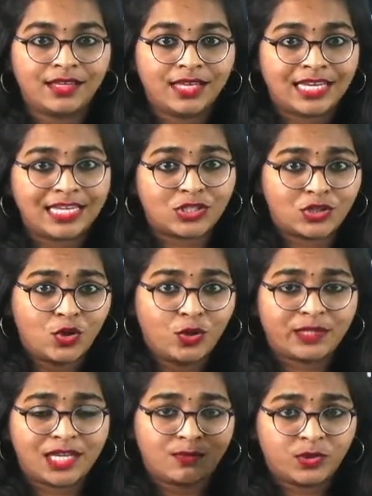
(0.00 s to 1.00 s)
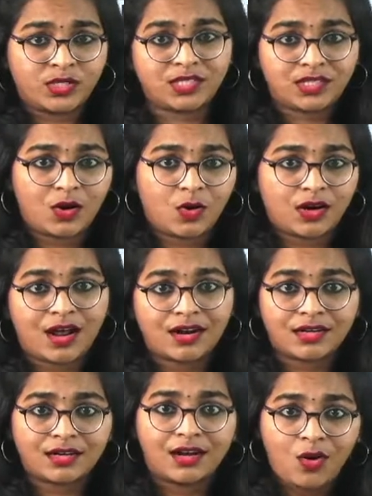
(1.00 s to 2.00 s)
he scoops and put it on
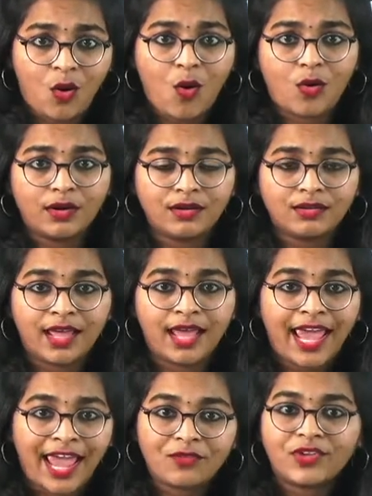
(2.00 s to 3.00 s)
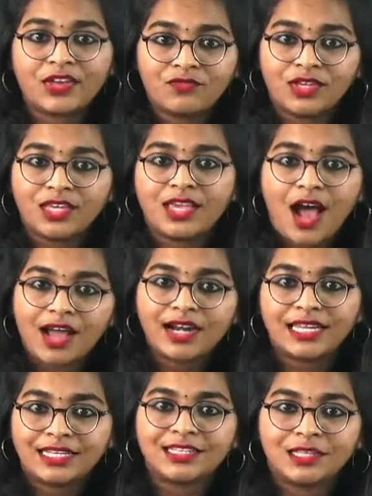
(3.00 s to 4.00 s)
our cone, and when we are
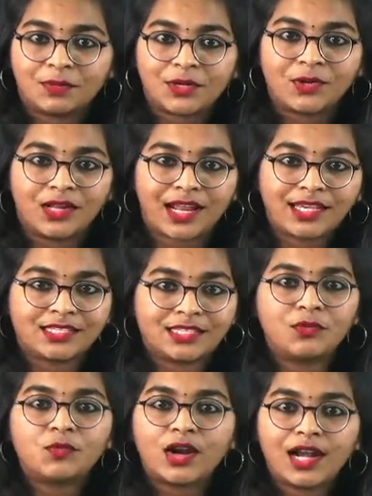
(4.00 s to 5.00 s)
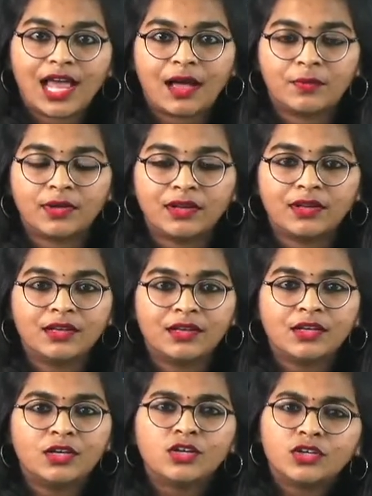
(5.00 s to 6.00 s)
eating the particular ice cream, what will happen?
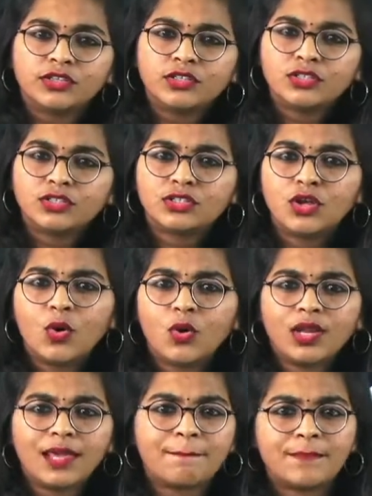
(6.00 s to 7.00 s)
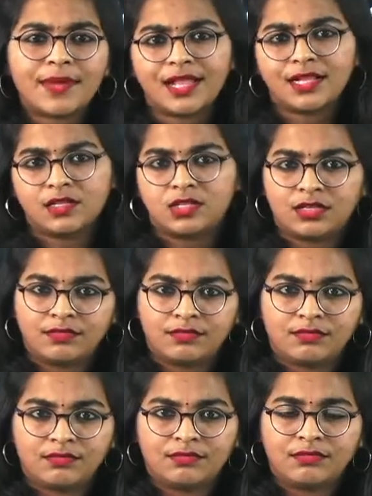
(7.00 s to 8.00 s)
It will slowly melt,
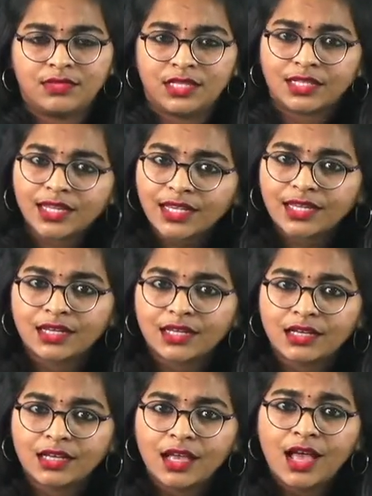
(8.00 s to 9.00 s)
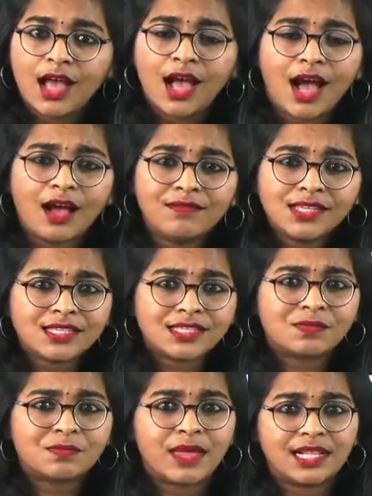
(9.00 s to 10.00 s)
right? How is
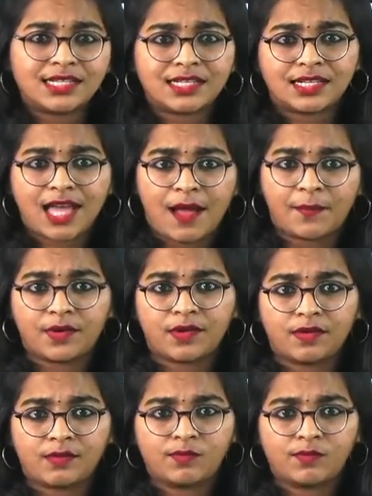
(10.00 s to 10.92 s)
this melting happening?